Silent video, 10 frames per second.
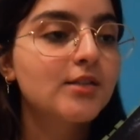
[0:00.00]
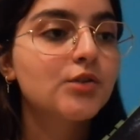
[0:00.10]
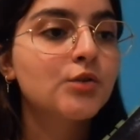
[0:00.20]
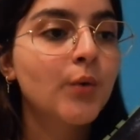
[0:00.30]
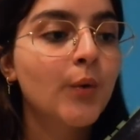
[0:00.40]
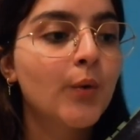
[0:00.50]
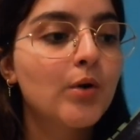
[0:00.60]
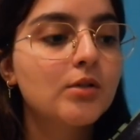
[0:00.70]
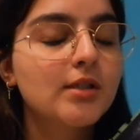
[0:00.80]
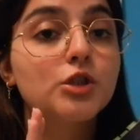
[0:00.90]

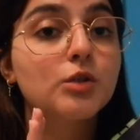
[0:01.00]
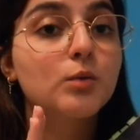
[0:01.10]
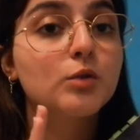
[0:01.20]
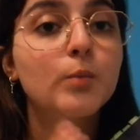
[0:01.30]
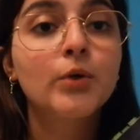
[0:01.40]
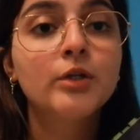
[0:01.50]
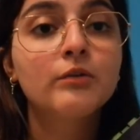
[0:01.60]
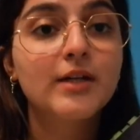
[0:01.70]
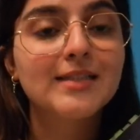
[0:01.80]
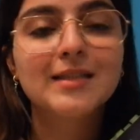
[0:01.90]
So she was born
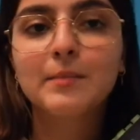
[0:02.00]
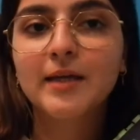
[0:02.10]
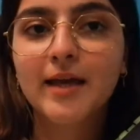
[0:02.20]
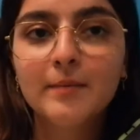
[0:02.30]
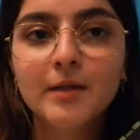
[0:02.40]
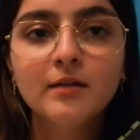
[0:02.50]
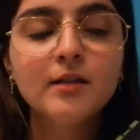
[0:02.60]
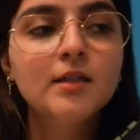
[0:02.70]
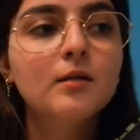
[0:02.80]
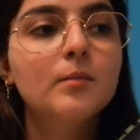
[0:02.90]
and raised in Miami,